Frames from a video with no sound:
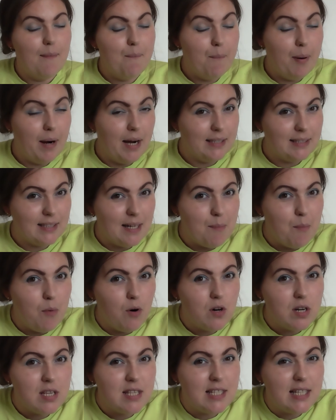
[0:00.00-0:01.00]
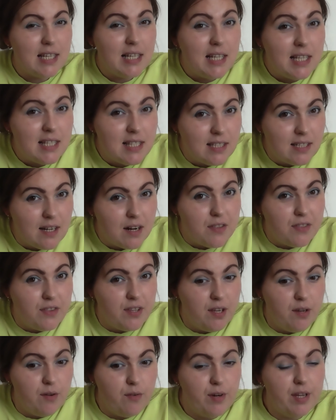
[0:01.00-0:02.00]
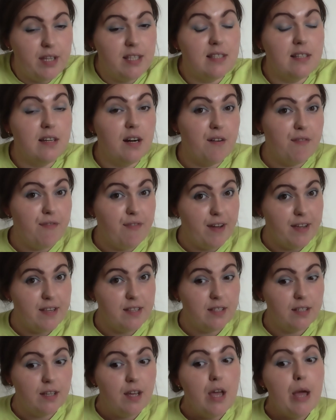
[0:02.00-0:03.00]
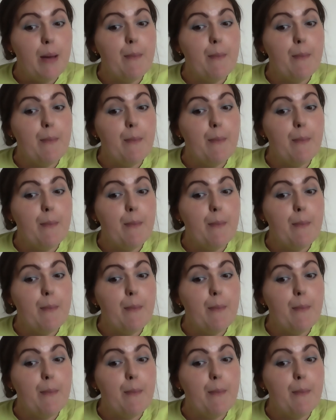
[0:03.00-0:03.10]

But a more sinister theory surfaced.